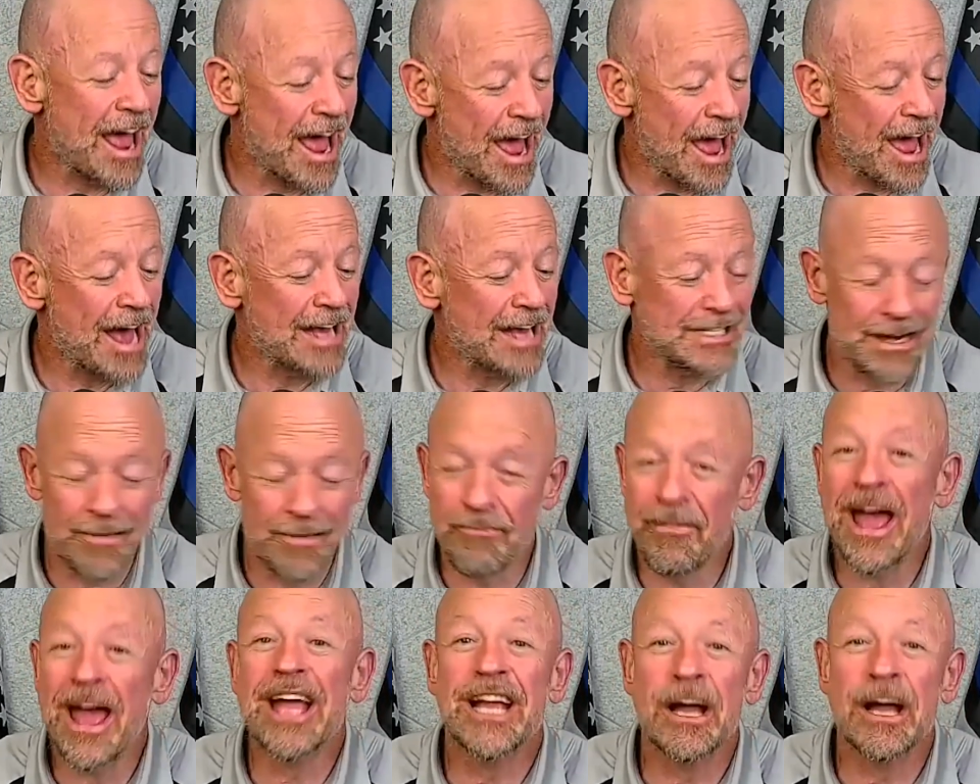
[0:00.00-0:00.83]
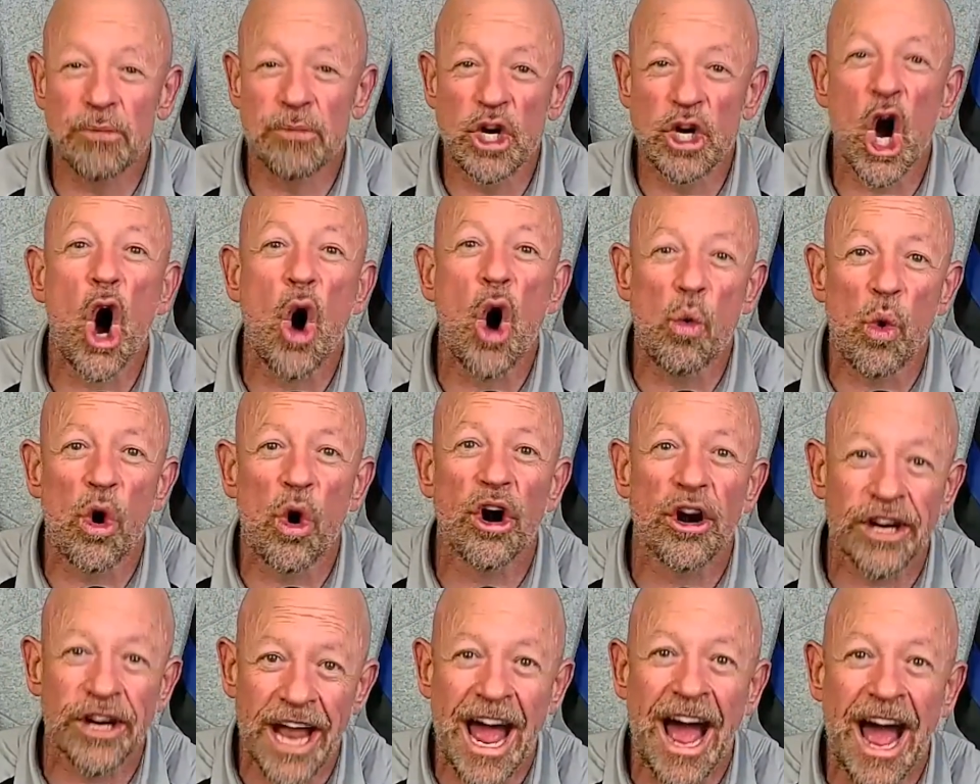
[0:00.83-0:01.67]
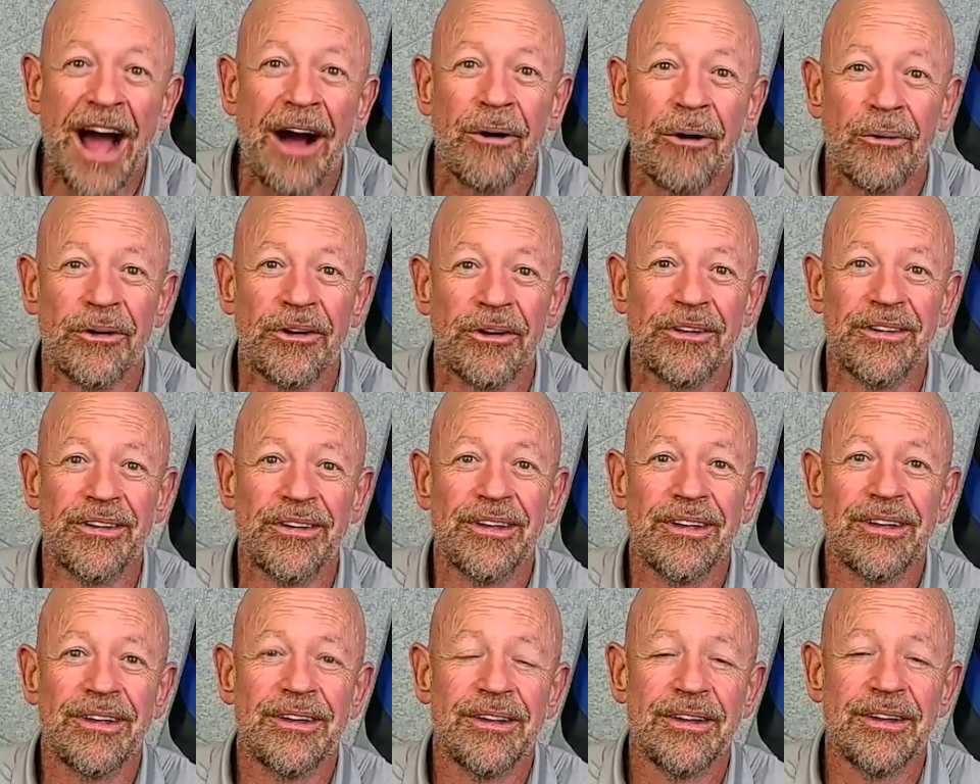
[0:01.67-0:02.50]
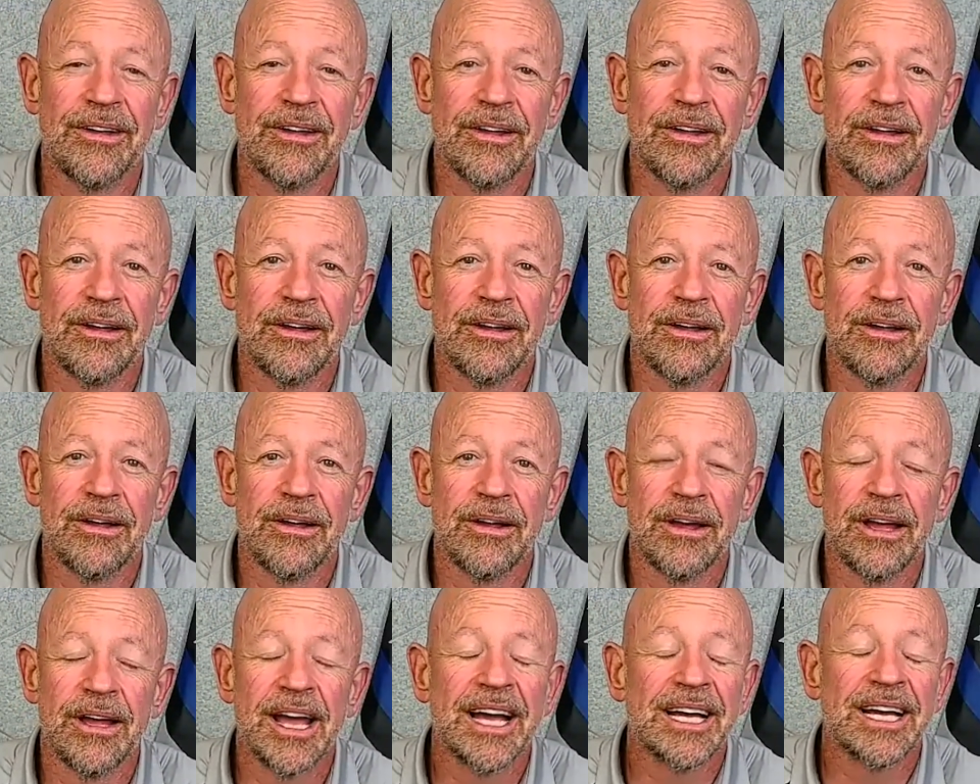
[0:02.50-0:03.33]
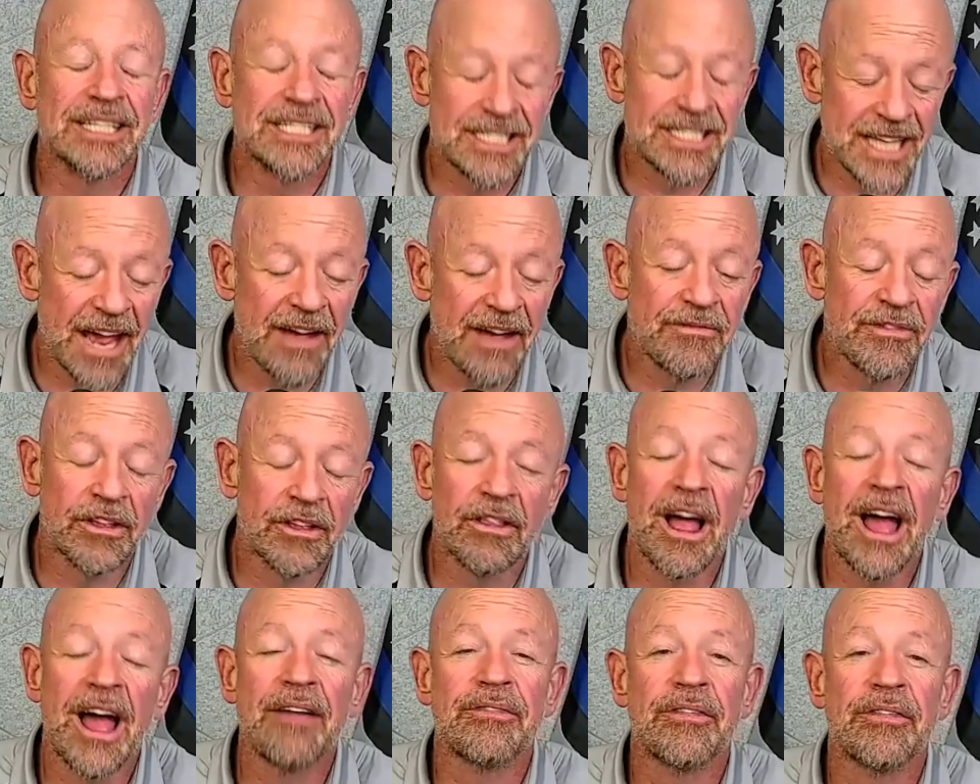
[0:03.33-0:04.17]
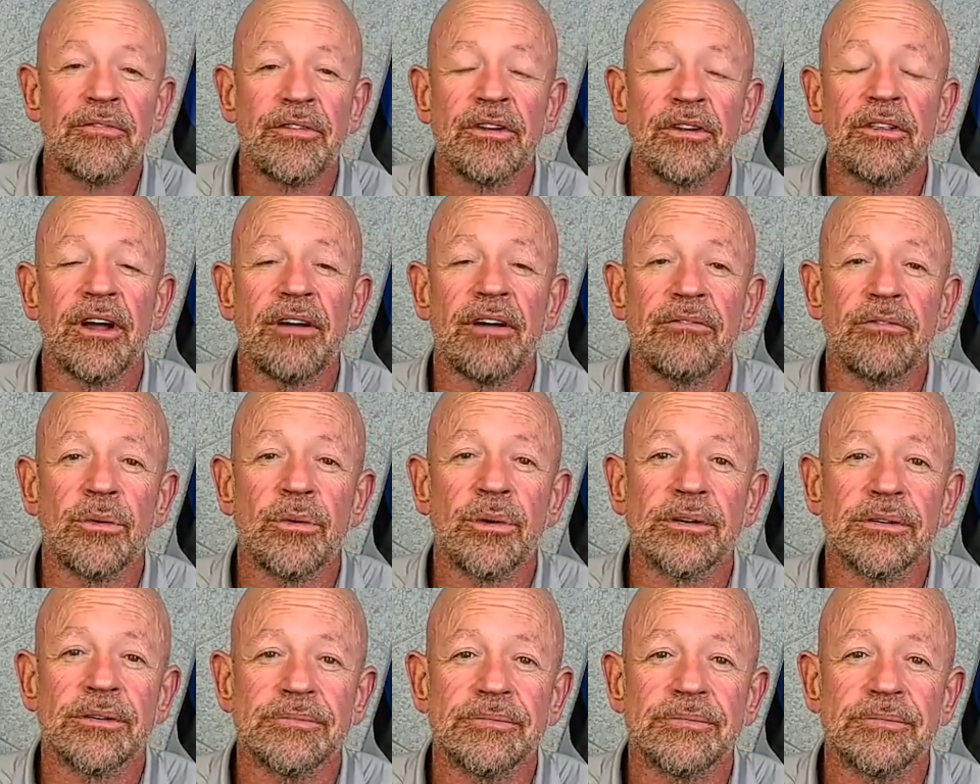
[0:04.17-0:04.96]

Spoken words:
ass and make them go work out. It could save the life of your loved one.